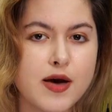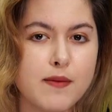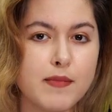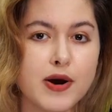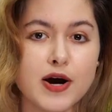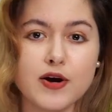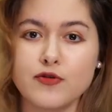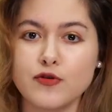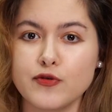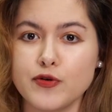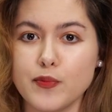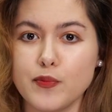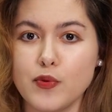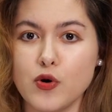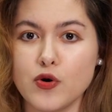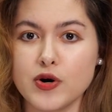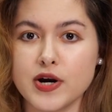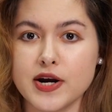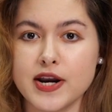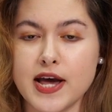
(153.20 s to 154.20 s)
Marathon
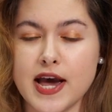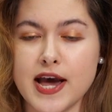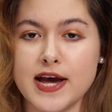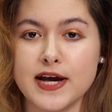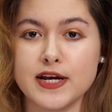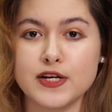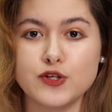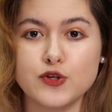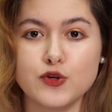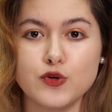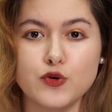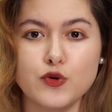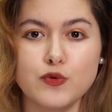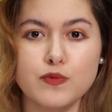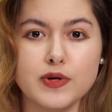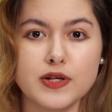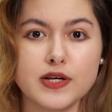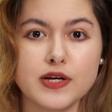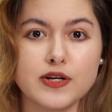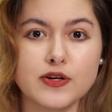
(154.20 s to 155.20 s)
reported a $2
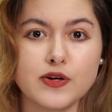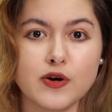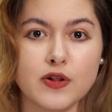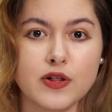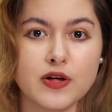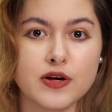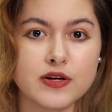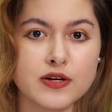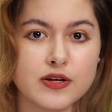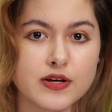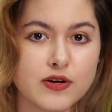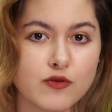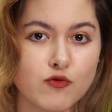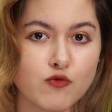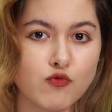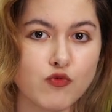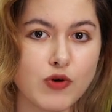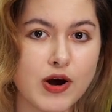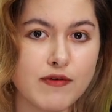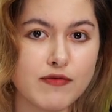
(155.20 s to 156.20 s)
million
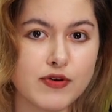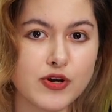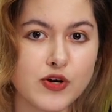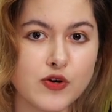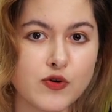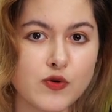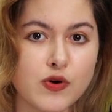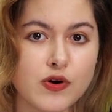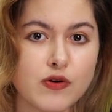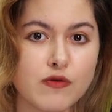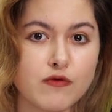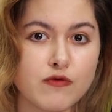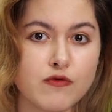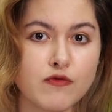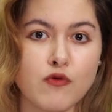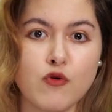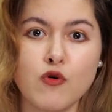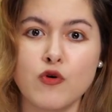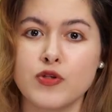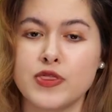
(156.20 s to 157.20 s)
revenue
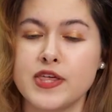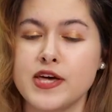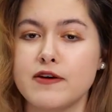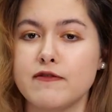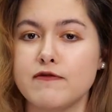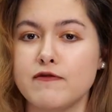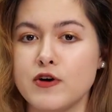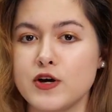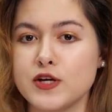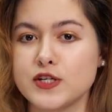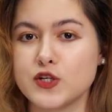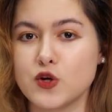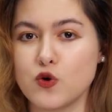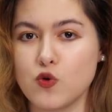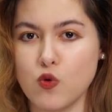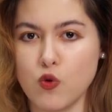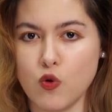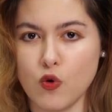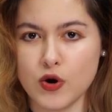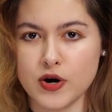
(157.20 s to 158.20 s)
for the first
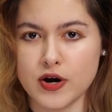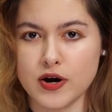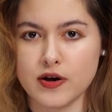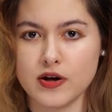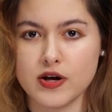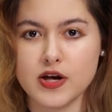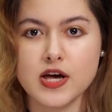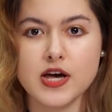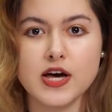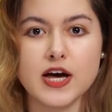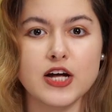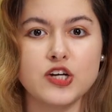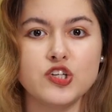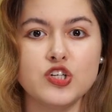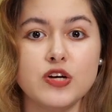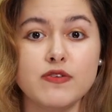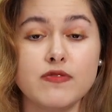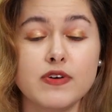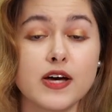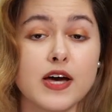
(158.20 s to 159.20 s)
quarter,
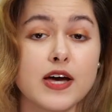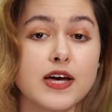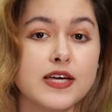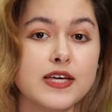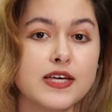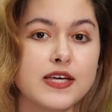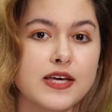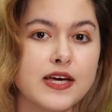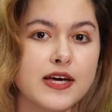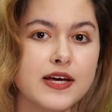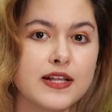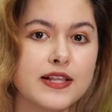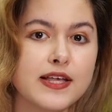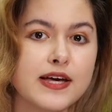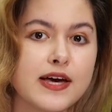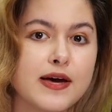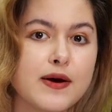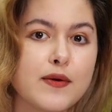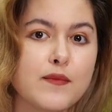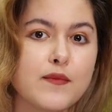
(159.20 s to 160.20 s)
achieving a
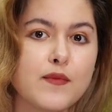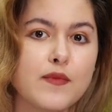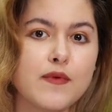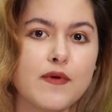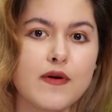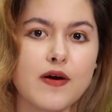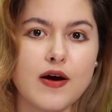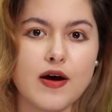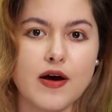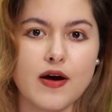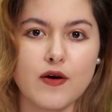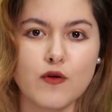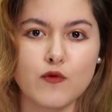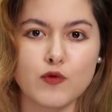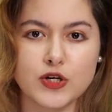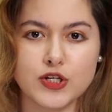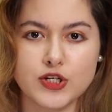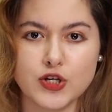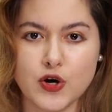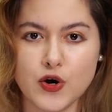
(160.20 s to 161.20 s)
yearly
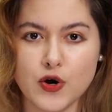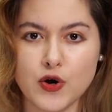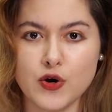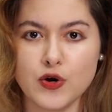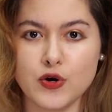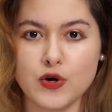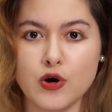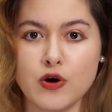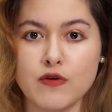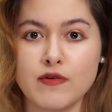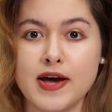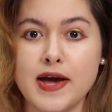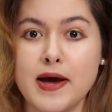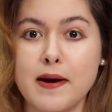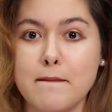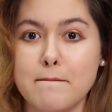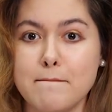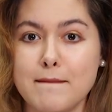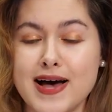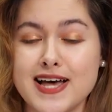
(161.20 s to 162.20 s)
return of
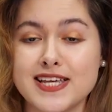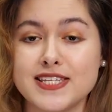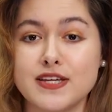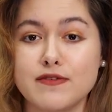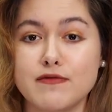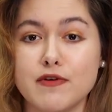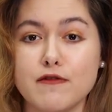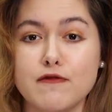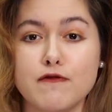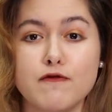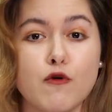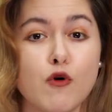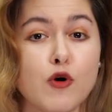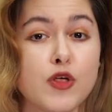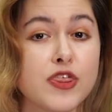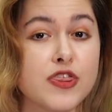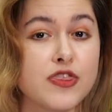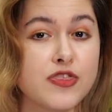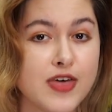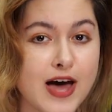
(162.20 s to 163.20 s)
a massive
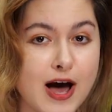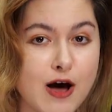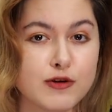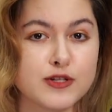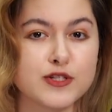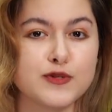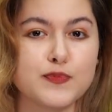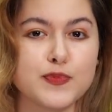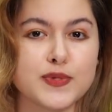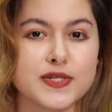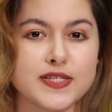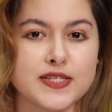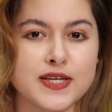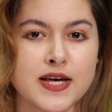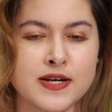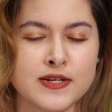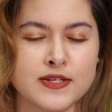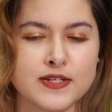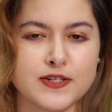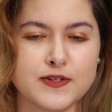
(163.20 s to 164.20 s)

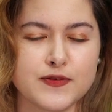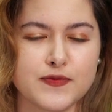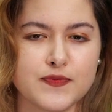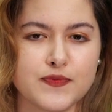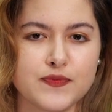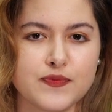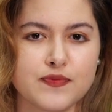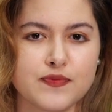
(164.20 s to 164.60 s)
4,000%.